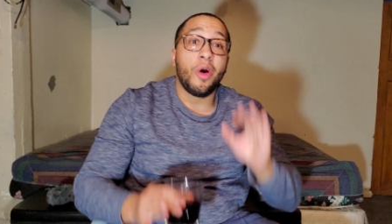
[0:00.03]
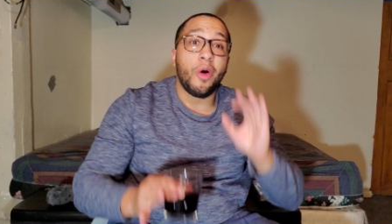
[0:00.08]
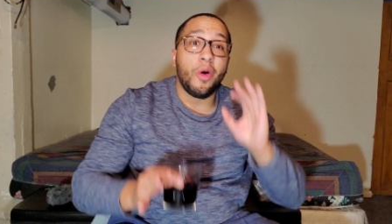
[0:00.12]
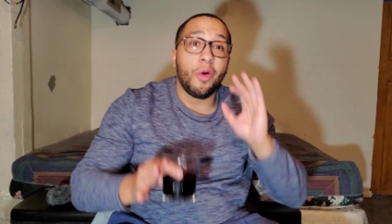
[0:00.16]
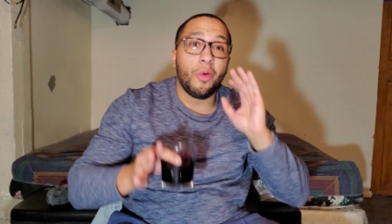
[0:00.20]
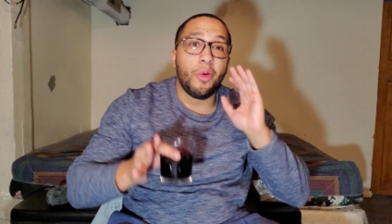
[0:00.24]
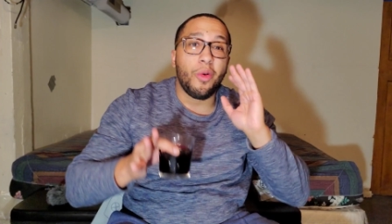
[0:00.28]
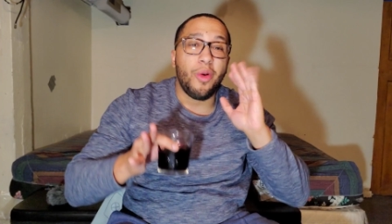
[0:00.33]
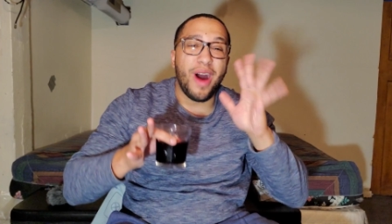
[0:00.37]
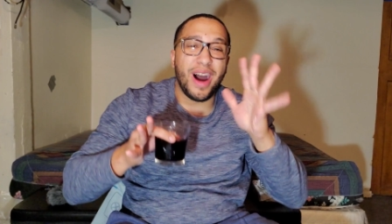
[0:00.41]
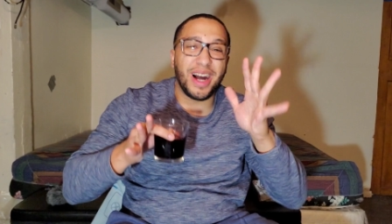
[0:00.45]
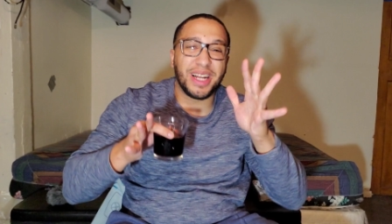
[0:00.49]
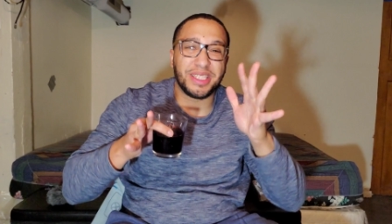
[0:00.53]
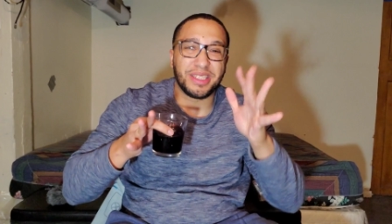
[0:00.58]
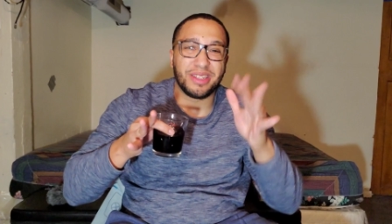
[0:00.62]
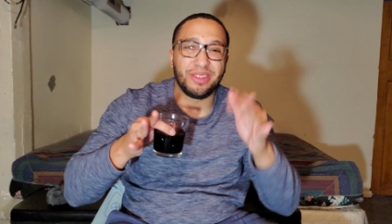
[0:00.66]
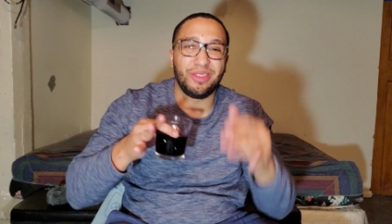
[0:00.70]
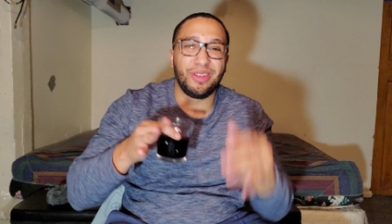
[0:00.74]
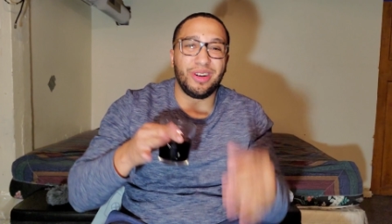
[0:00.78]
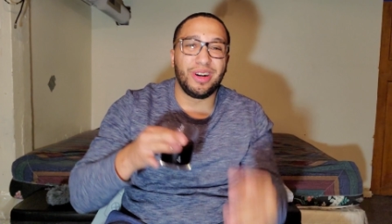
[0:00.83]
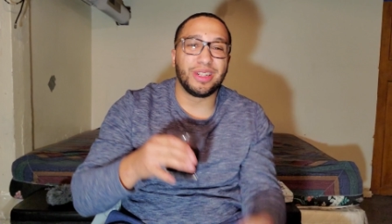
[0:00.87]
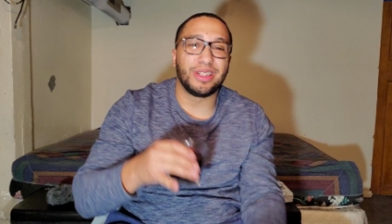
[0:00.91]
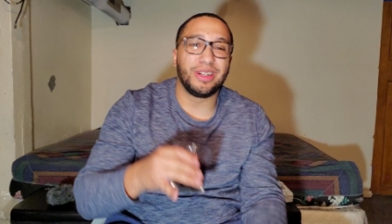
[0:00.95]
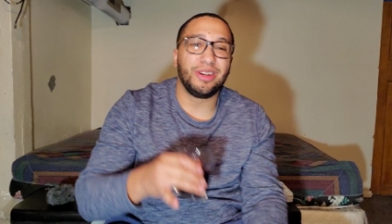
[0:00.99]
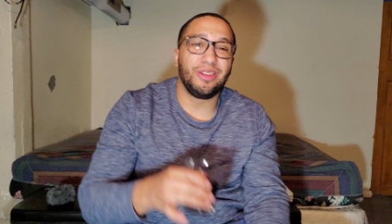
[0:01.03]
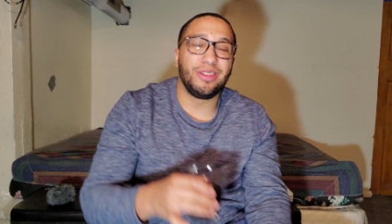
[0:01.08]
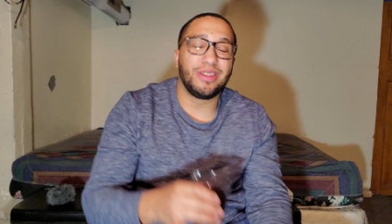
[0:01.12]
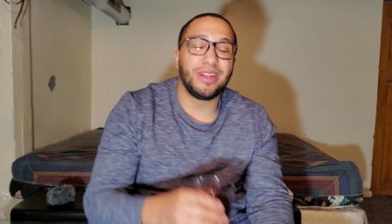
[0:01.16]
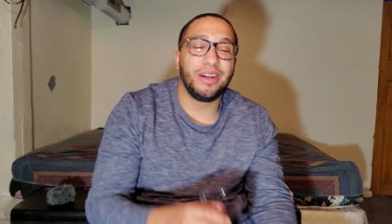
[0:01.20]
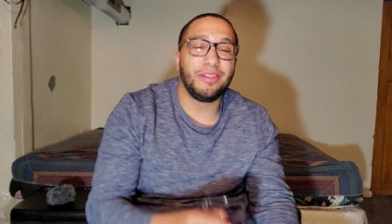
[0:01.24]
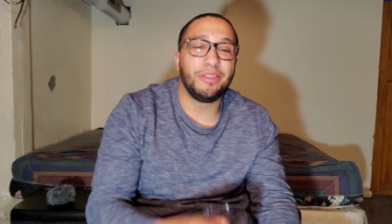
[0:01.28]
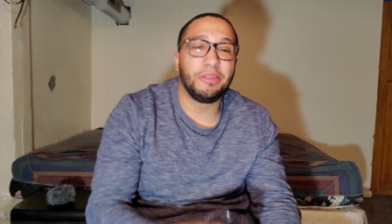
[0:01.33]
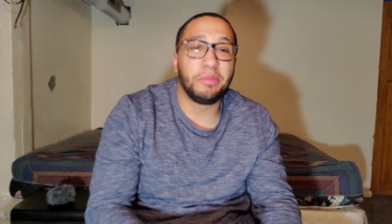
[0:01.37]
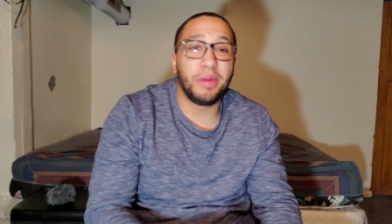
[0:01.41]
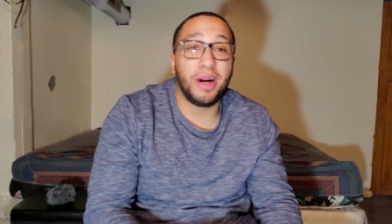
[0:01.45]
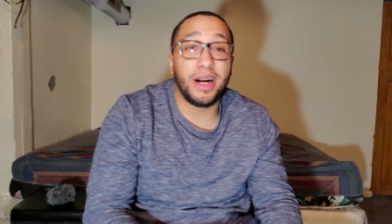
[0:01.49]
What's going on
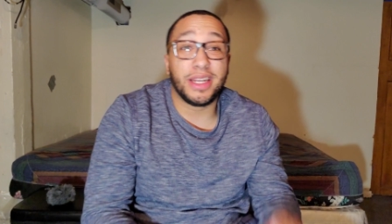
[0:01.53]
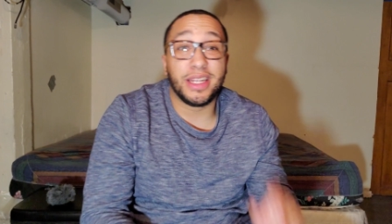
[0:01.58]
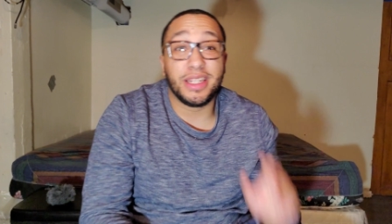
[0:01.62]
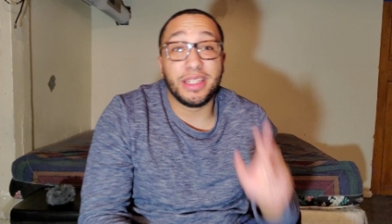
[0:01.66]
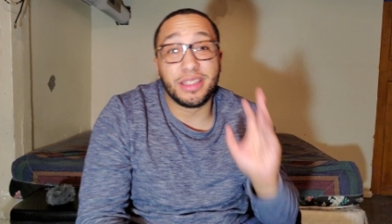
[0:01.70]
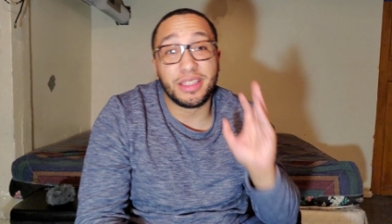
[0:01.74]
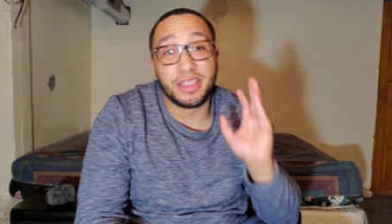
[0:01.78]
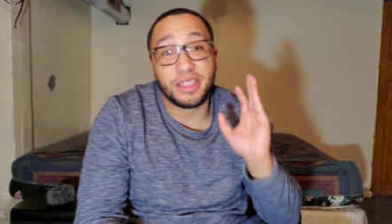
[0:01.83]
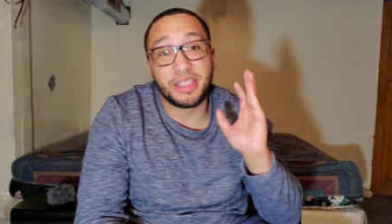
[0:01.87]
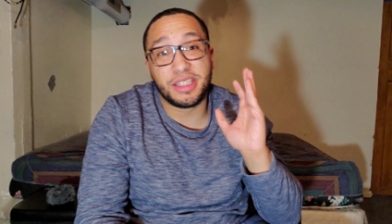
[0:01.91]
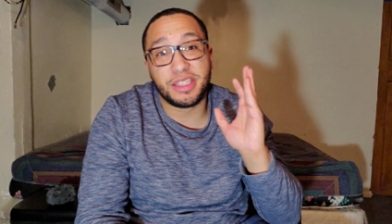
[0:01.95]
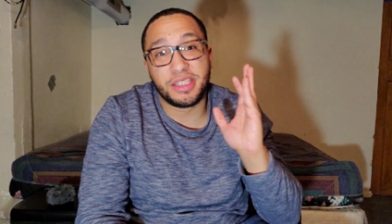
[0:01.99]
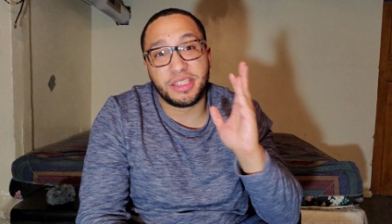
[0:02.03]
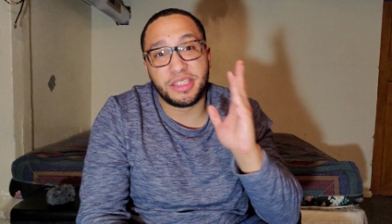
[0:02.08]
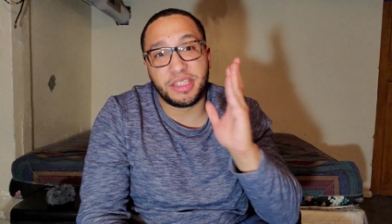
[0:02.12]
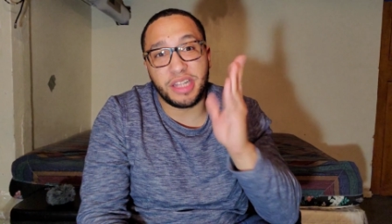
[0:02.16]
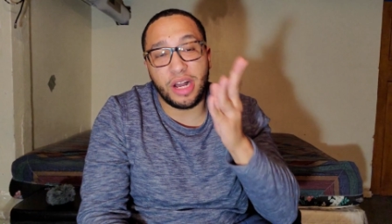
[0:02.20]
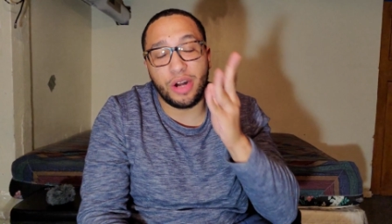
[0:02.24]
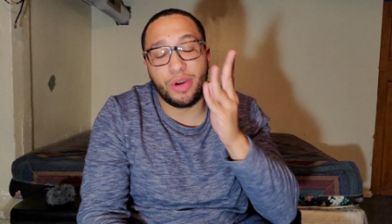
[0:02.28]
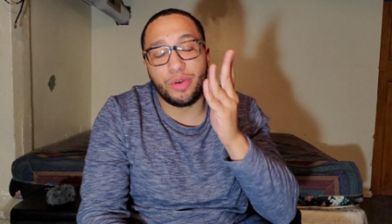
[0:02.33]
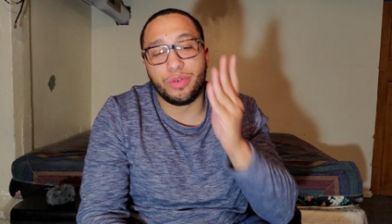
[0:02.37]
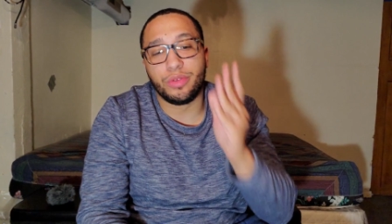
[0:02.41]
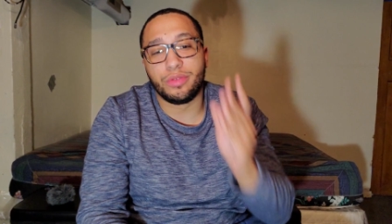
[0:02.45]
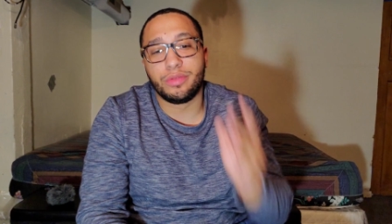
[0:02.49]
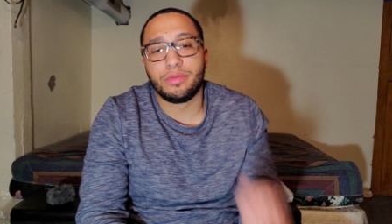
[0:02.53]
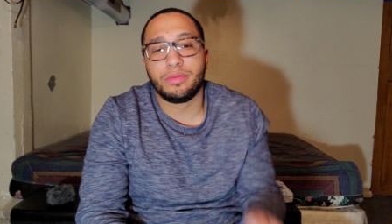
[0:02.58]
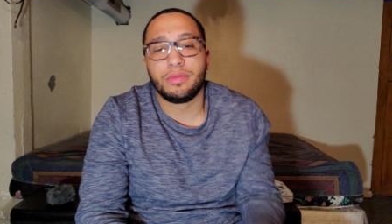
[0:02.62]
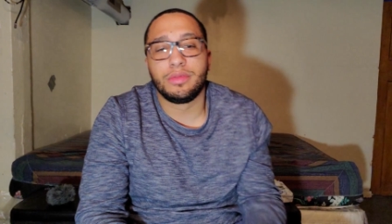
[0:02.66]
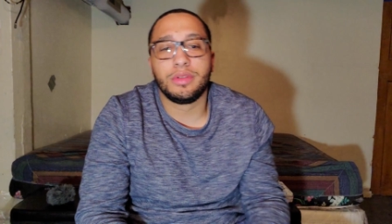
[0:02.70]
everybody? So,